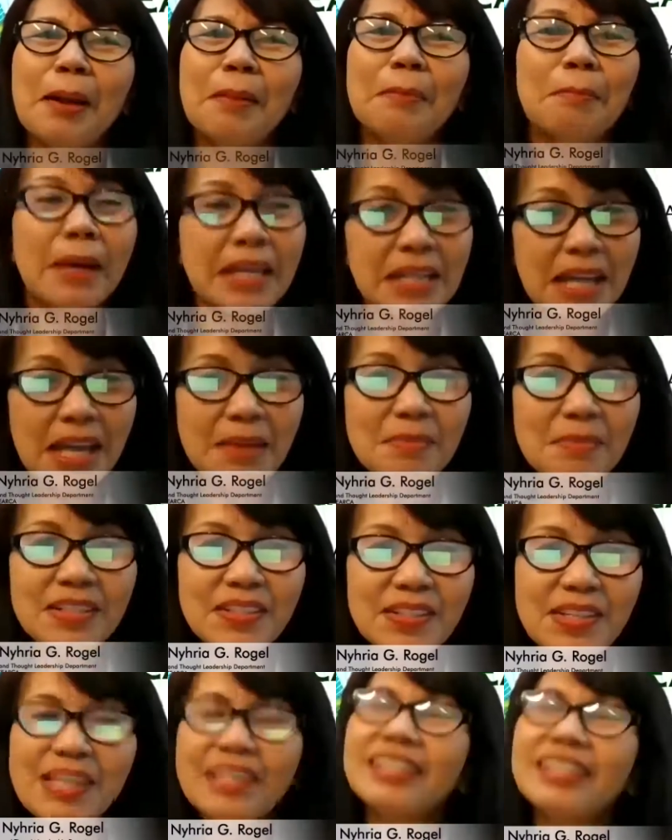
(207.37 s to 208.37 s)
My name
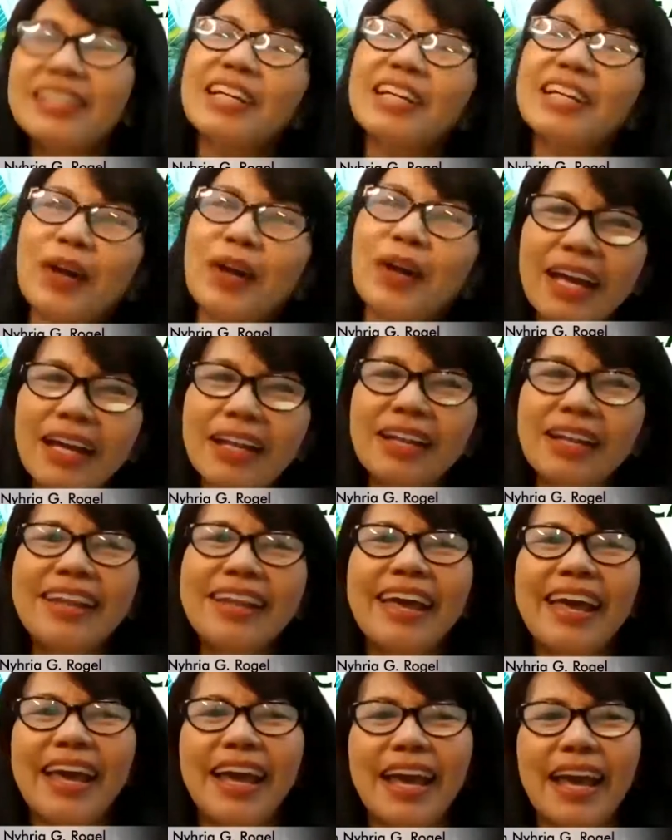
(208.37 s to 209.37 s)
is Neria Rohel,
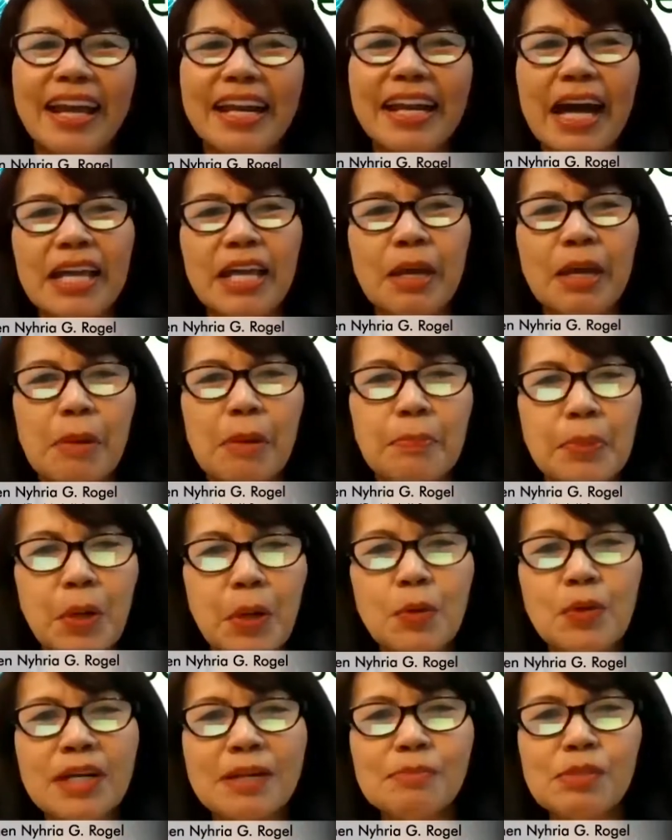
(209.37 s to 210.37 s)
and I am a
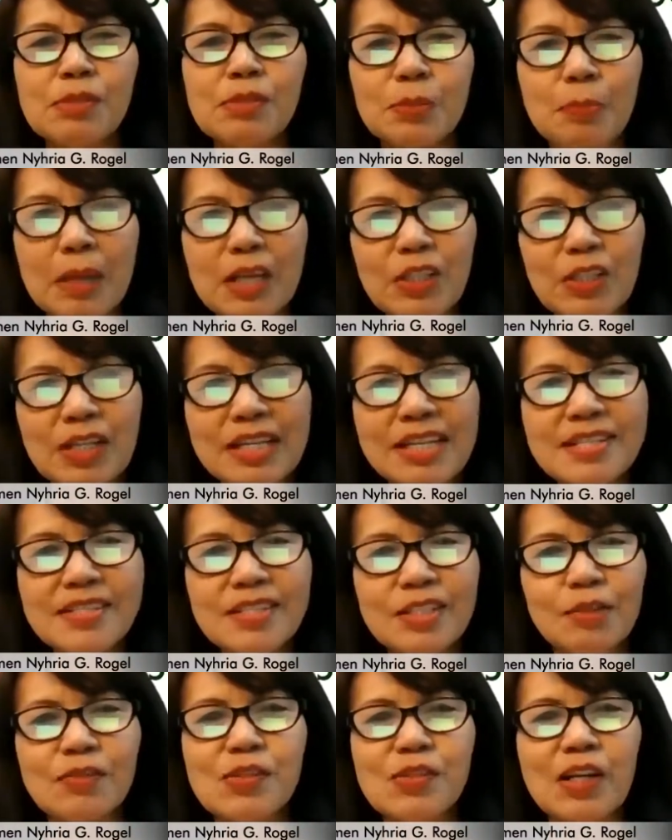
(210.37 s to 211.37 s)
program
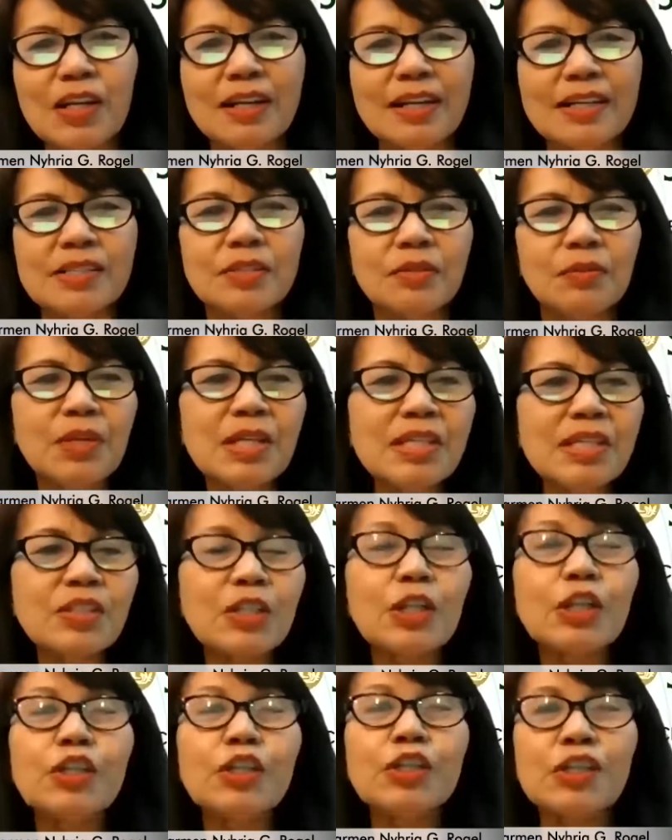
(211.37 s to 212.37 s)
specialist of SEARCA's
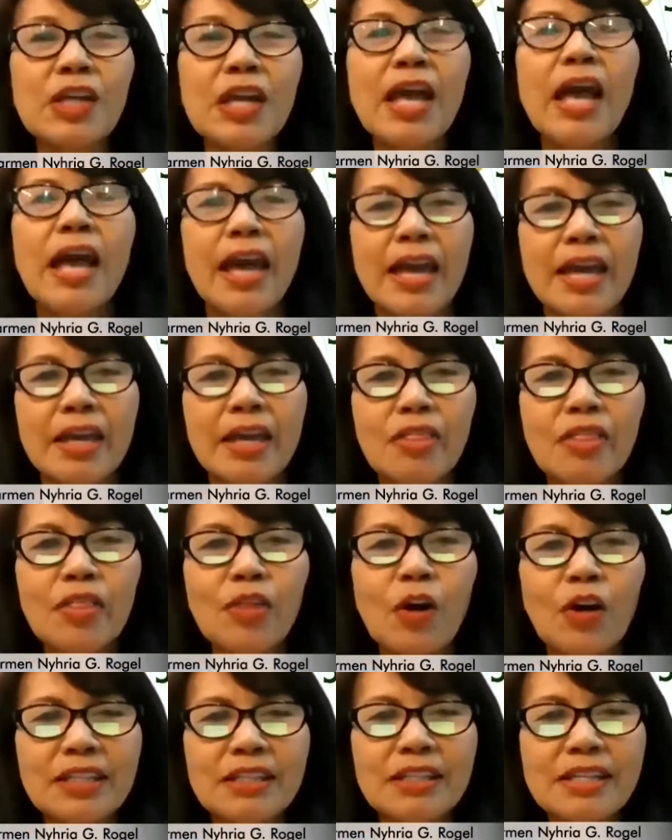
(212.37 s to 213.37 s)
Research and
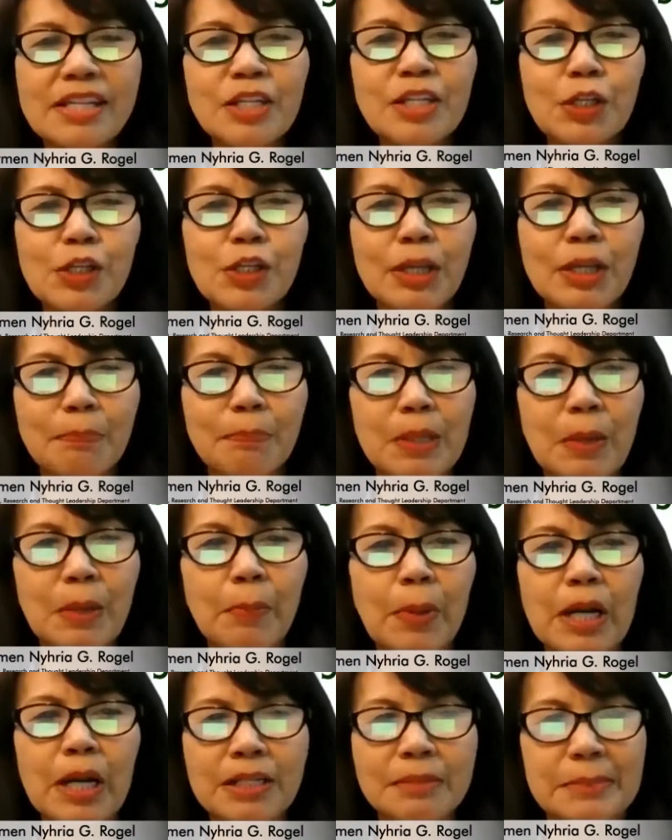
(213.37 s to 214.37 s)
Thought Leadership
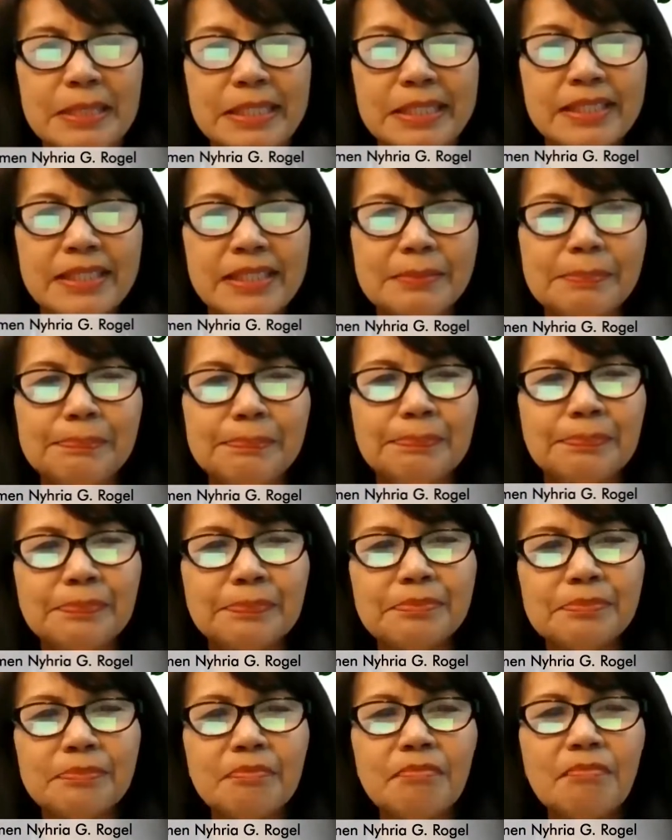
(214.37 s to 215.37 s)
Department.
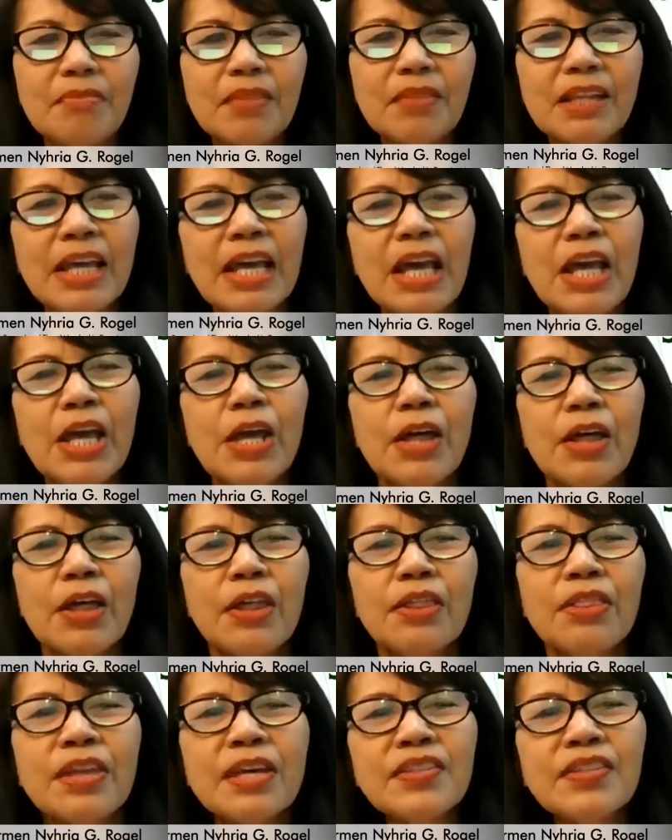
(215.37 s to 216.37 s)

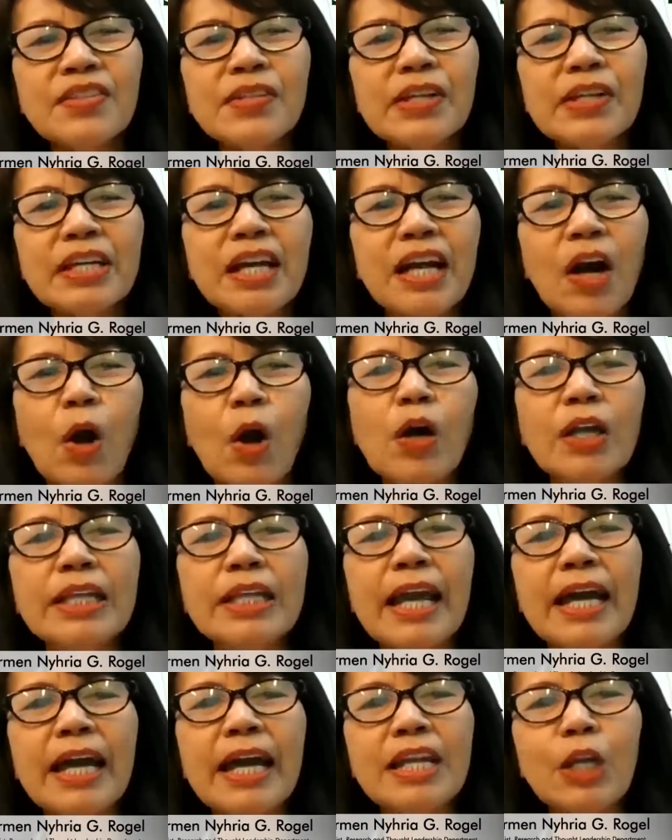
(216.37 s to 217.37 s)
This SEARCA
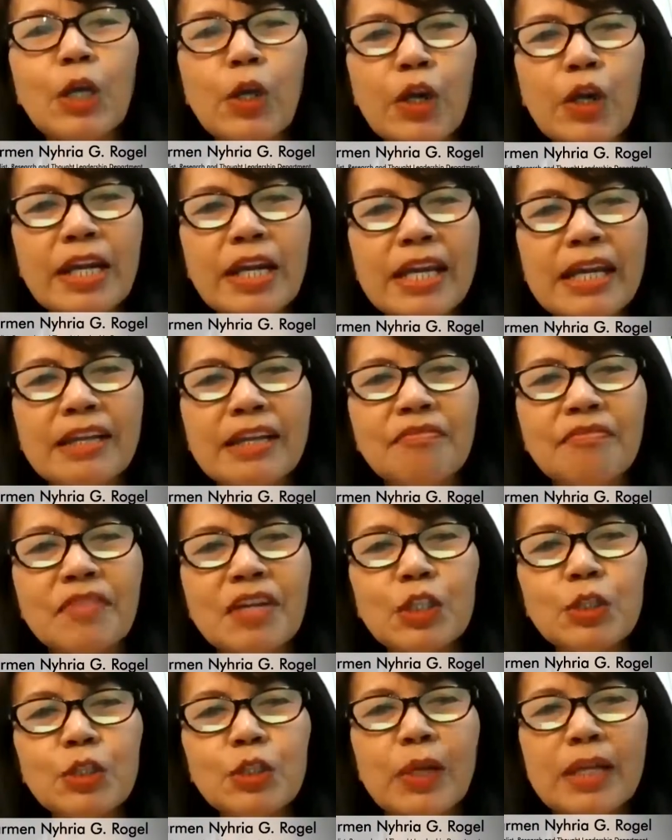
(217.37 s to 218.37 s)
Online Learning and
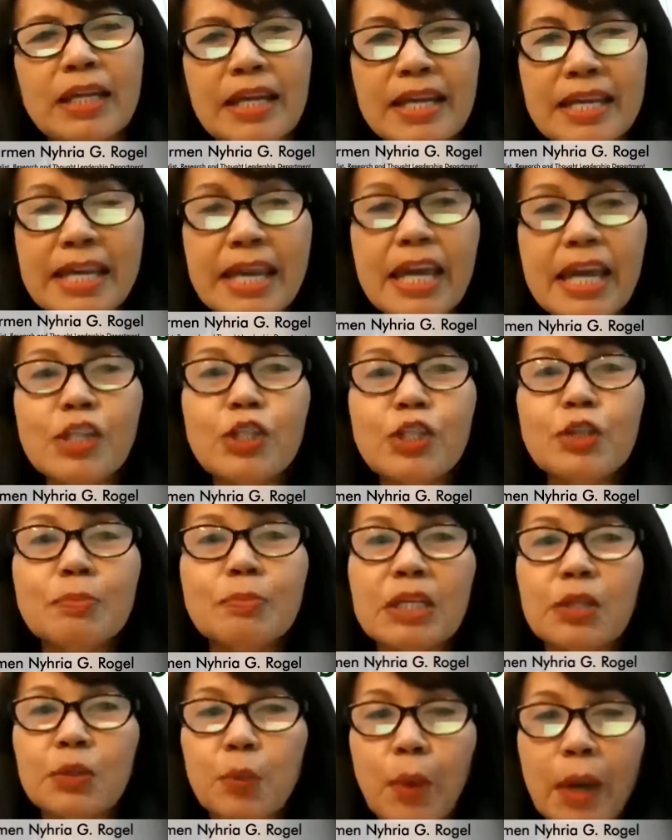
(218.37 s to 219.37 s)
Virtual
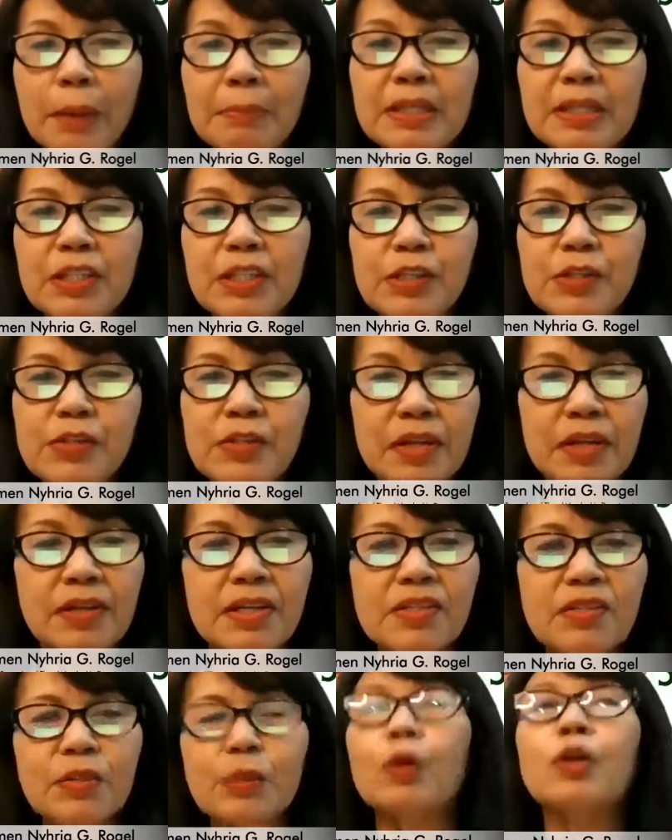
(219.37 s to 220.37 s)
Engagement Webinar
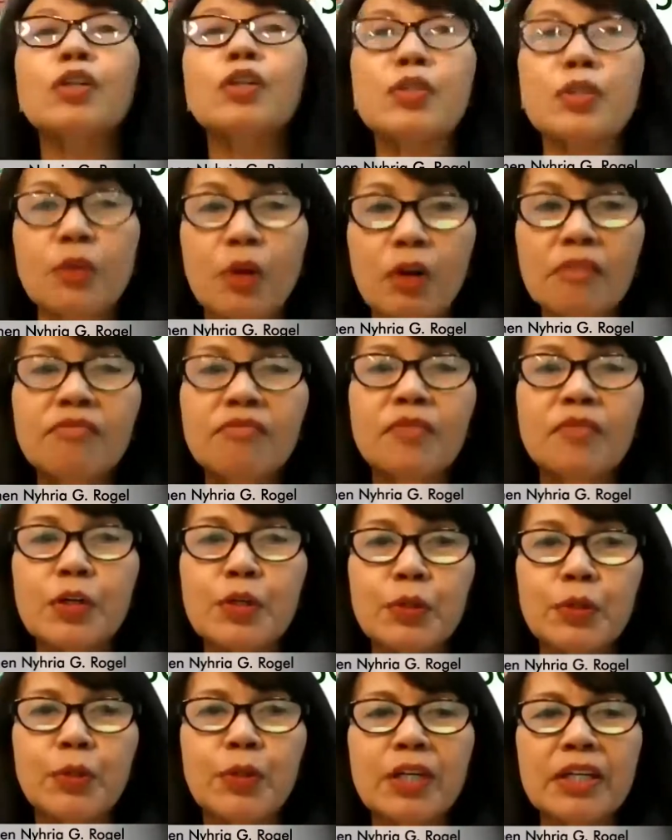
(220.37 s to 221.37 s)
Series, or SOLVE for
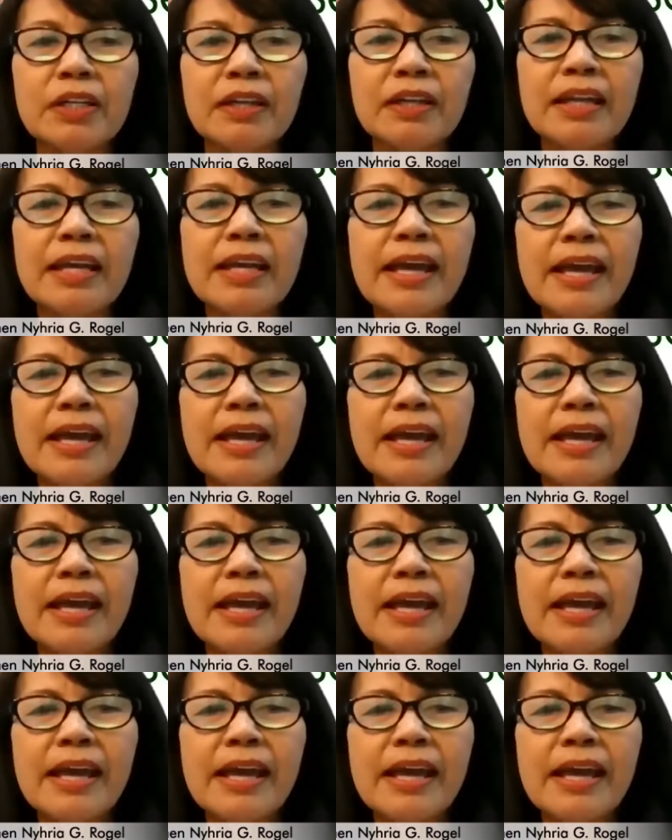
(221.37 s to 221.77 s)
short,